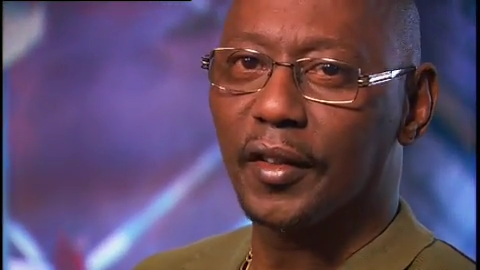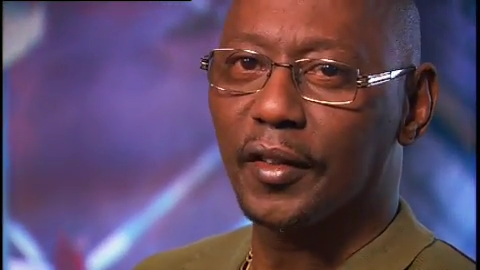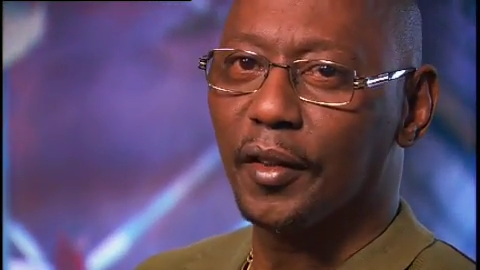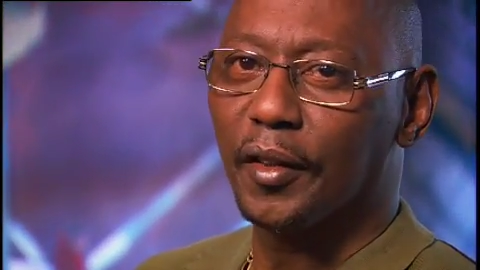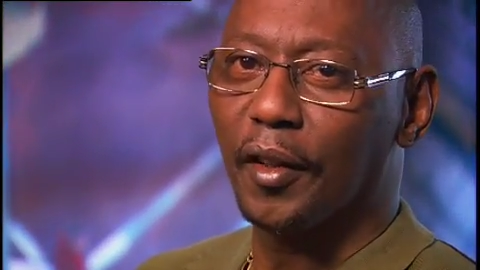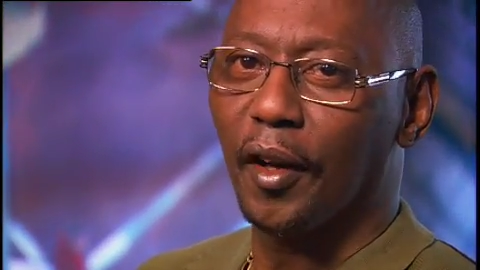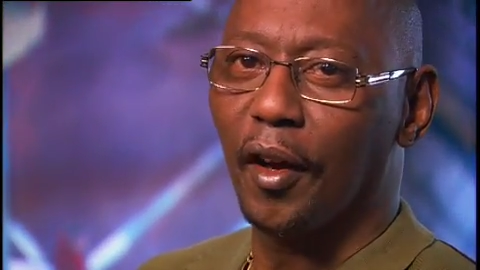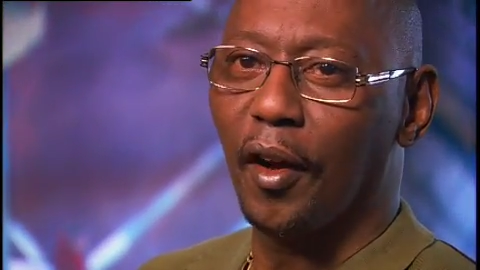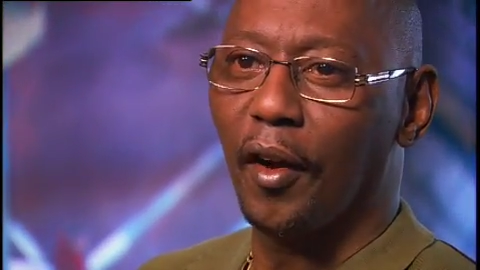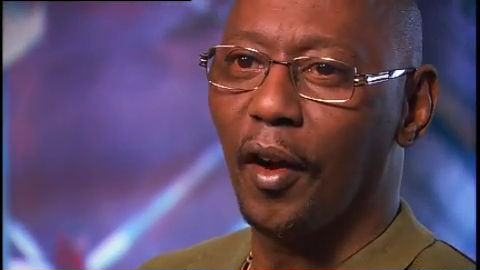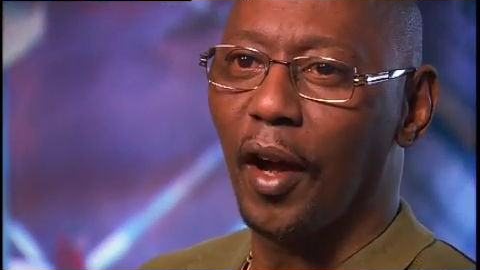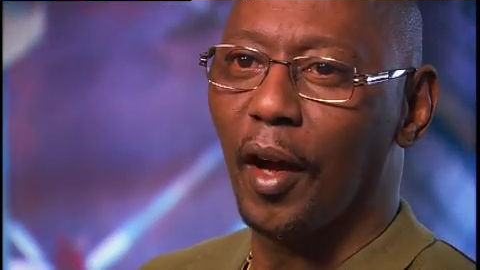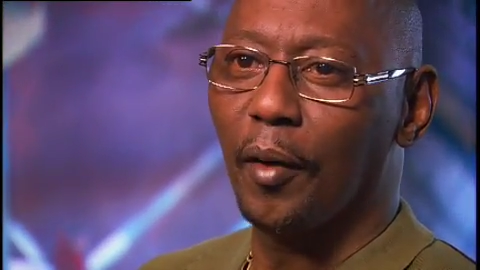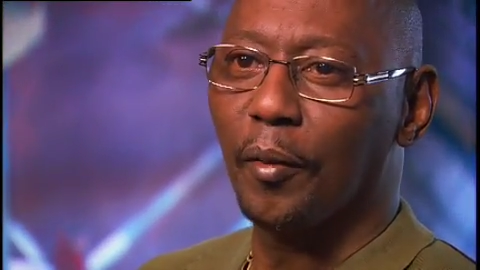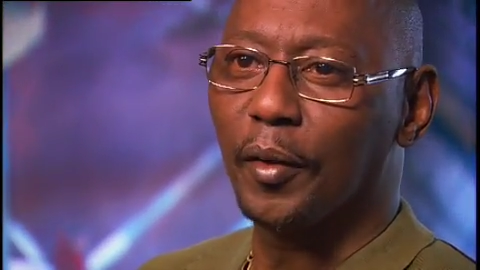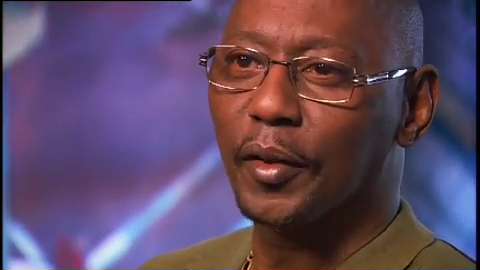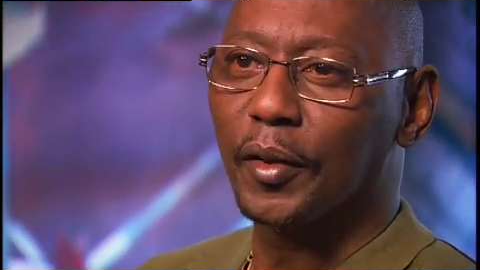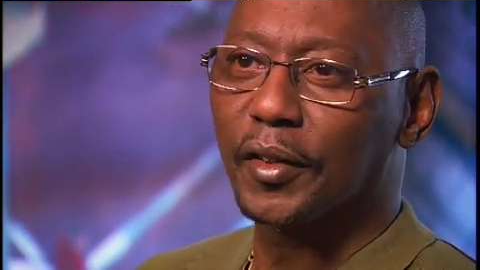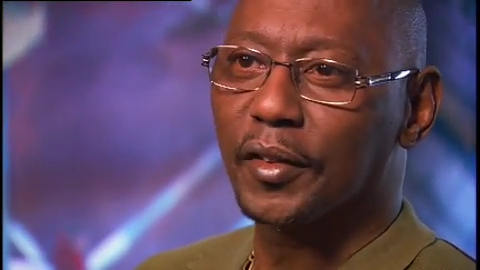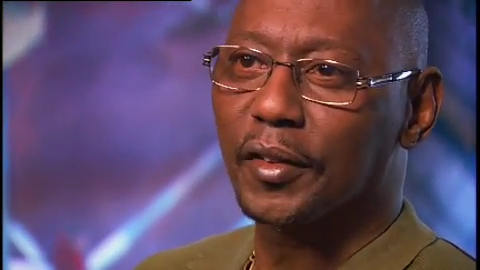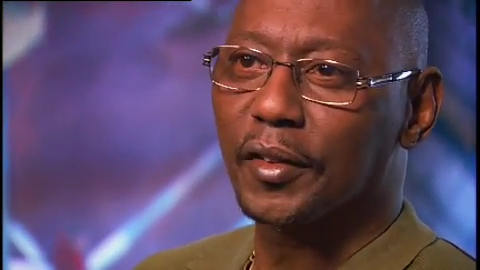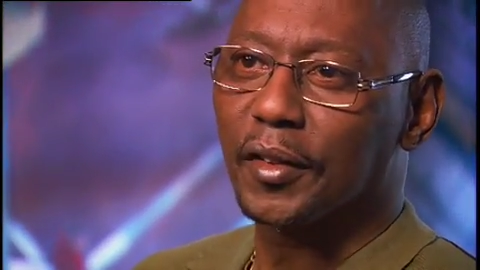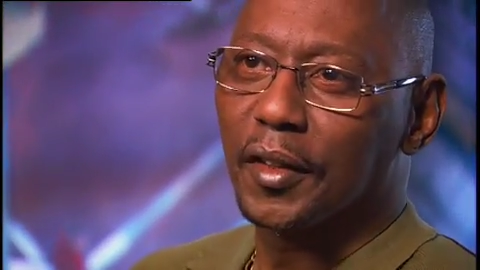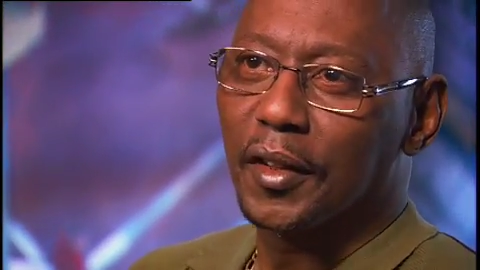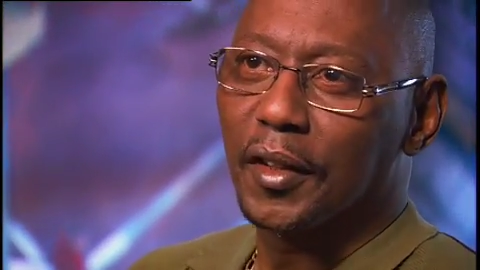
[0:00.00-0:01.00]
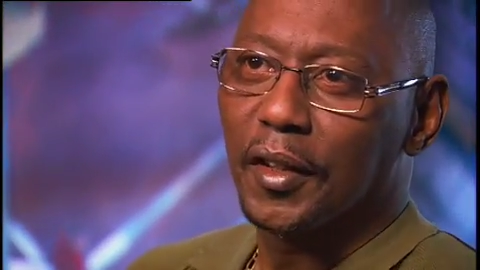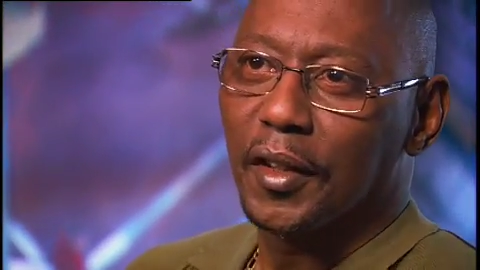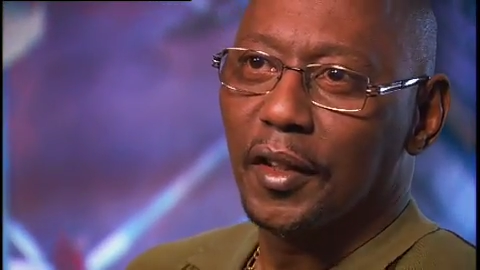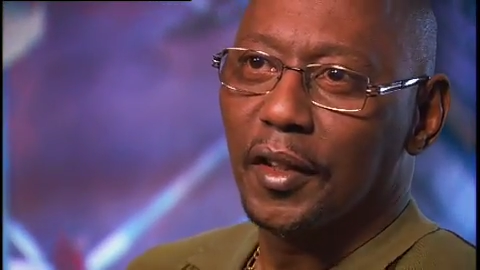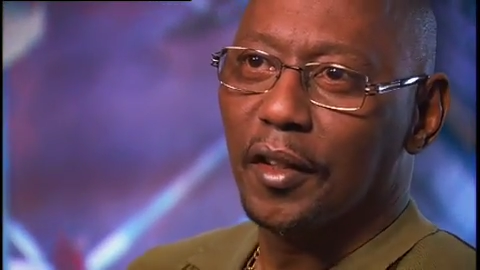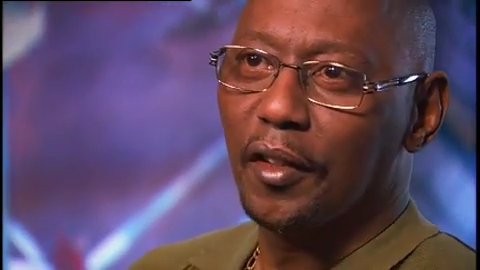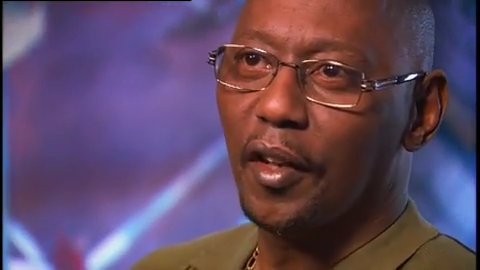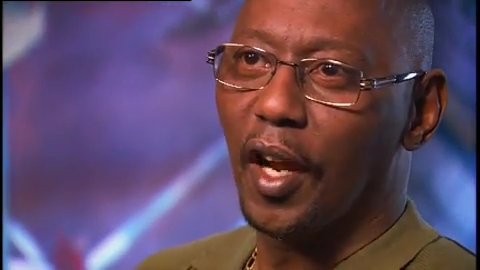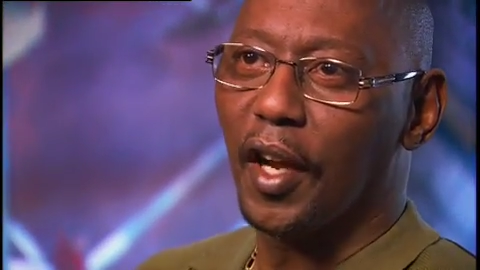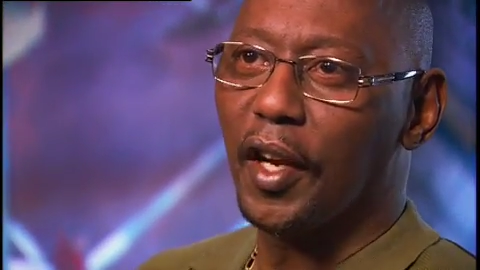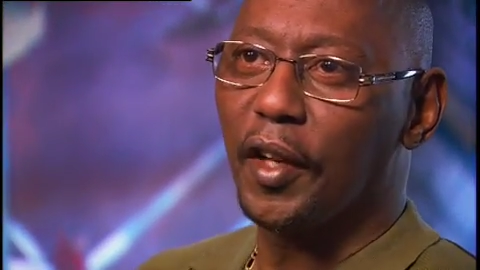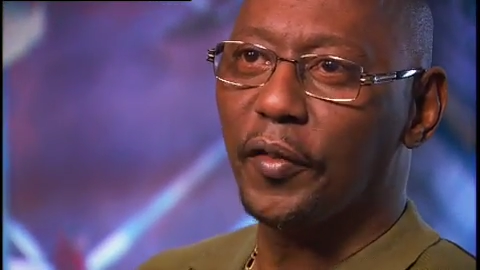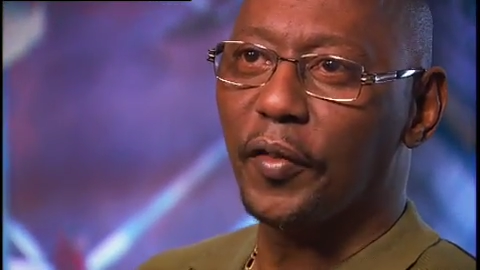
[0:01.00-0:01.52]
I
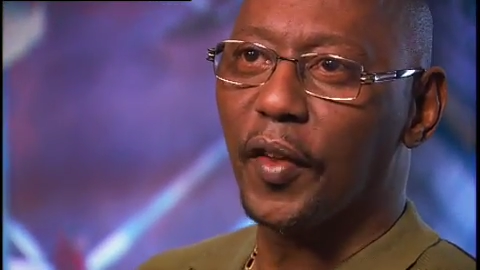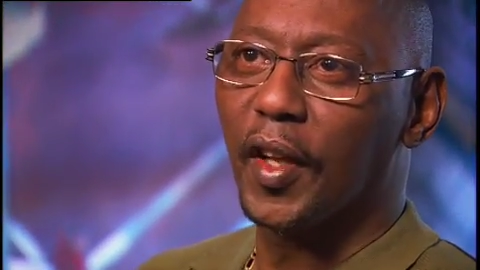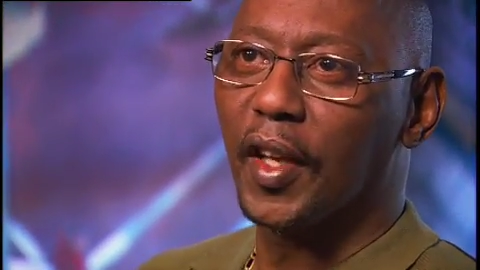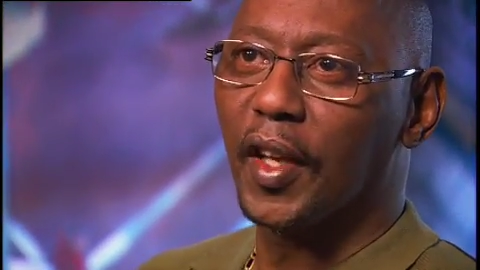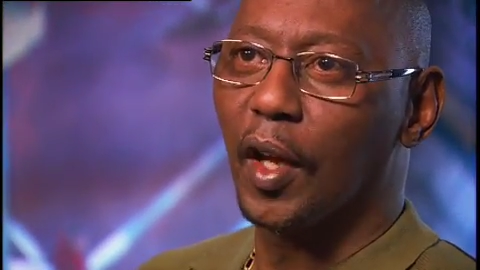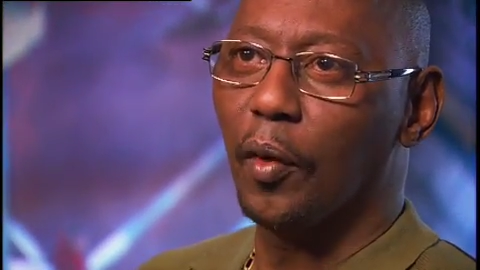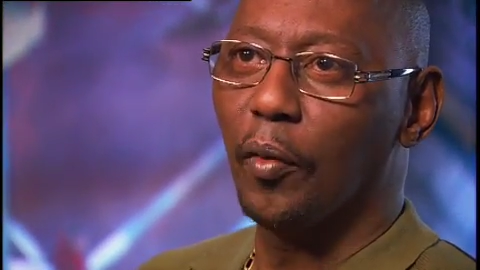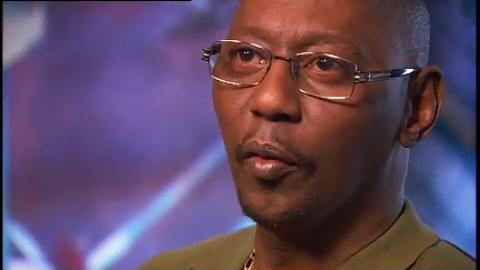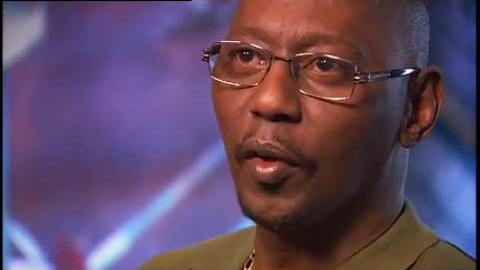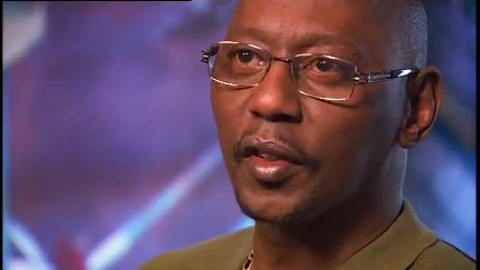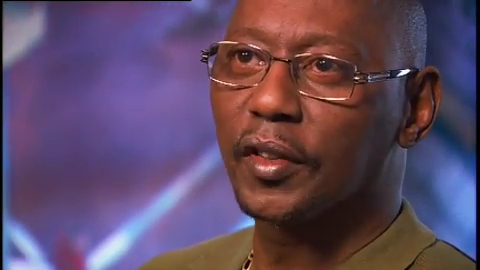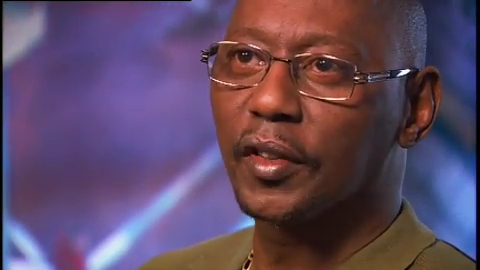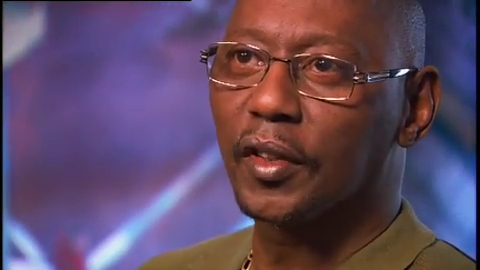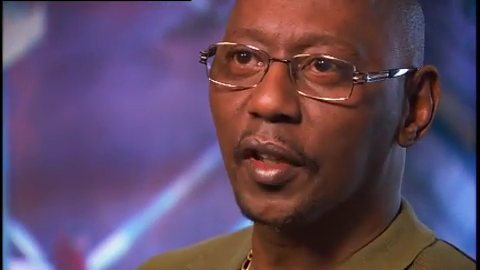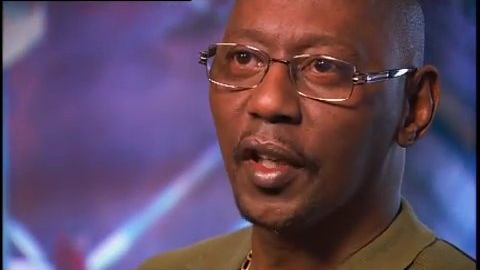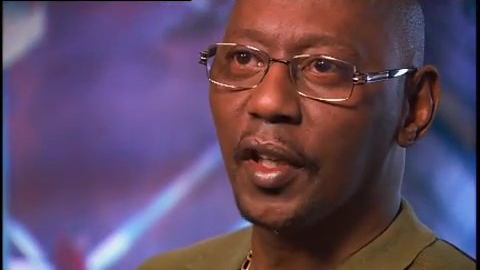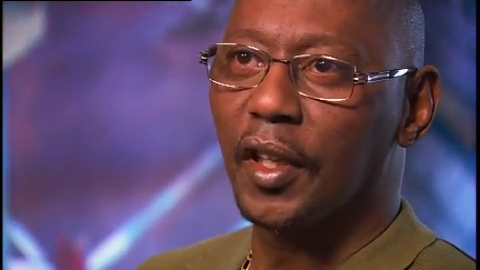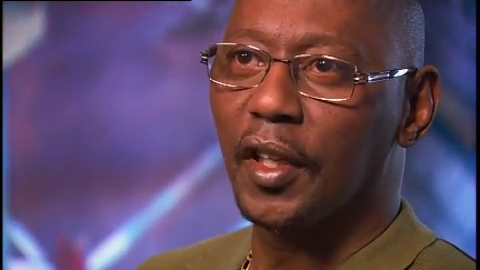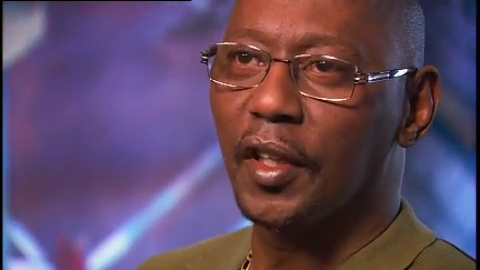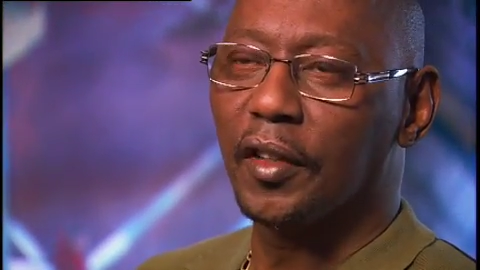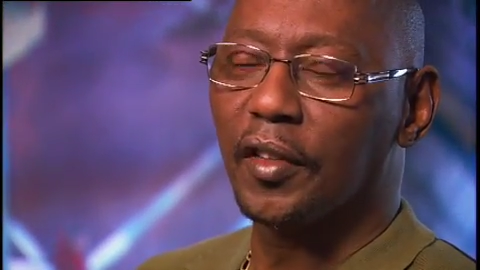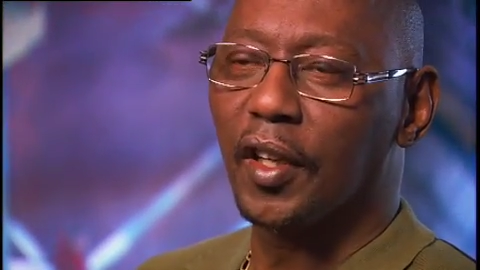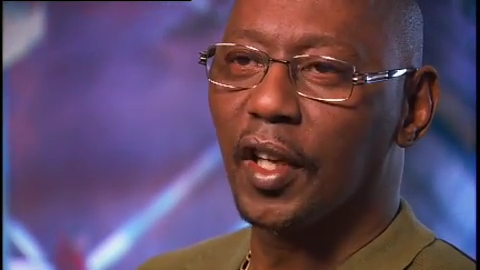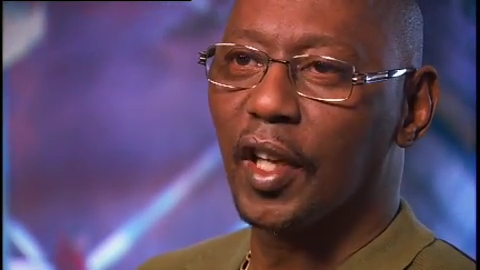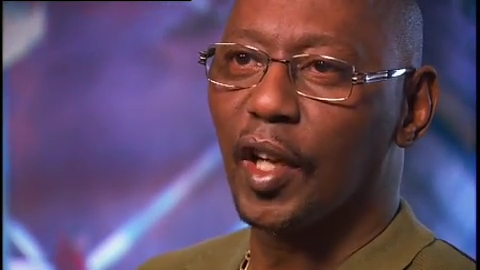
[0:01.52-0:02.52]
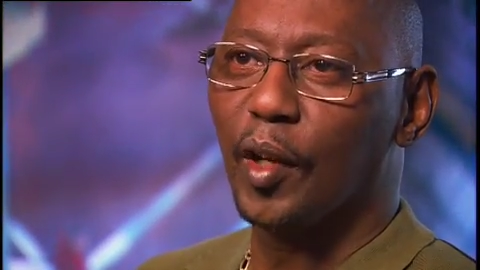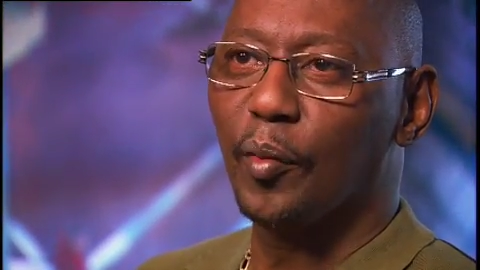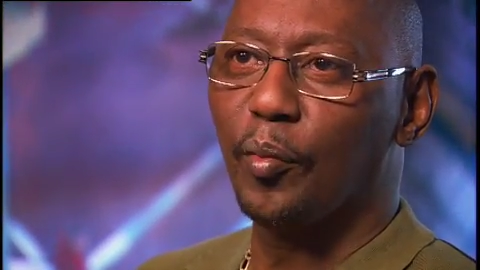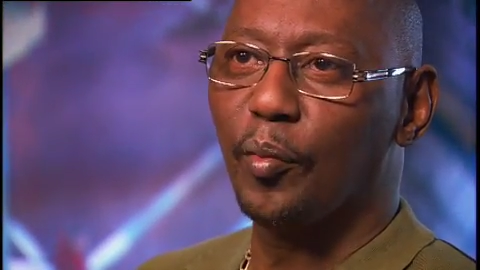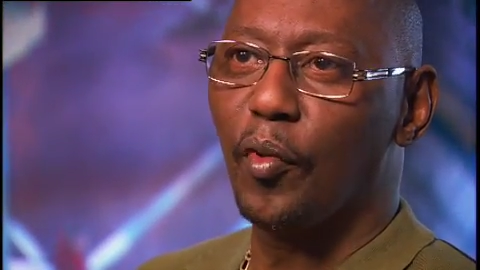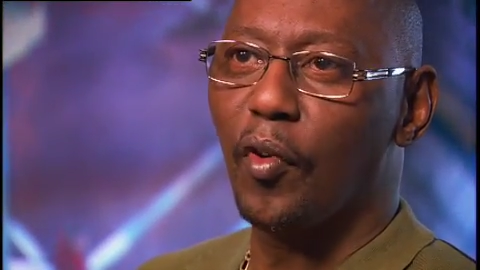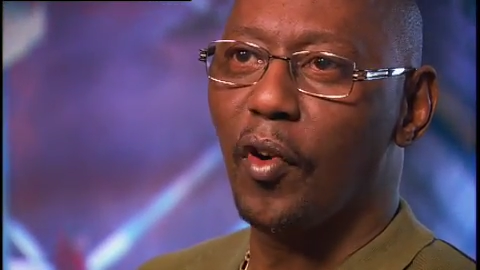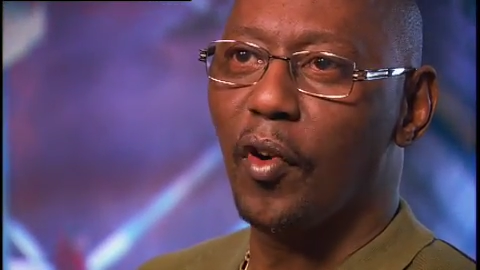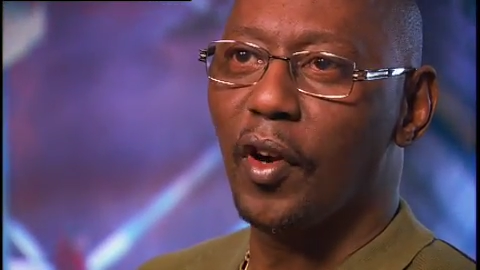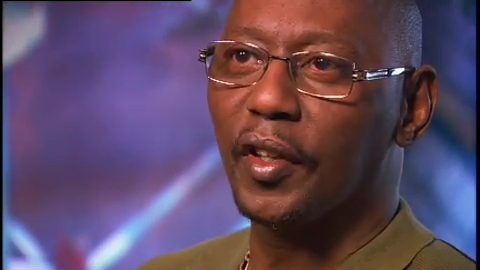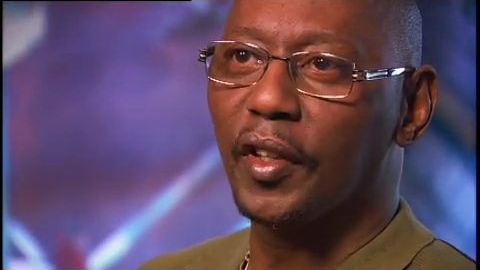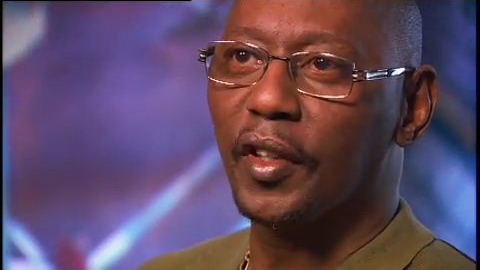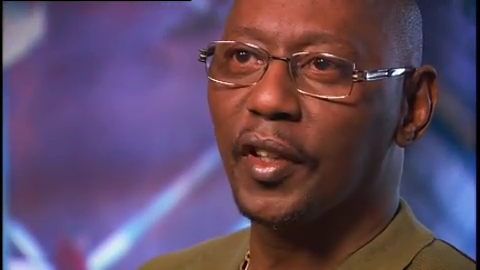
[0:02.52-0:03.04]
didn't think it was anything
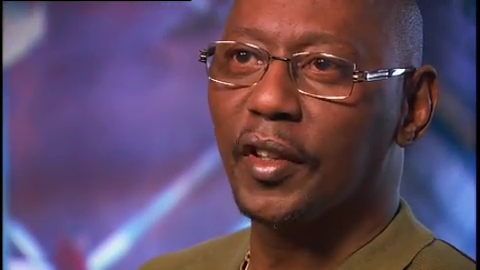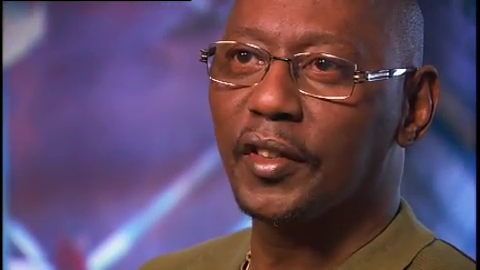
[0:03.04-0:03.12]
important.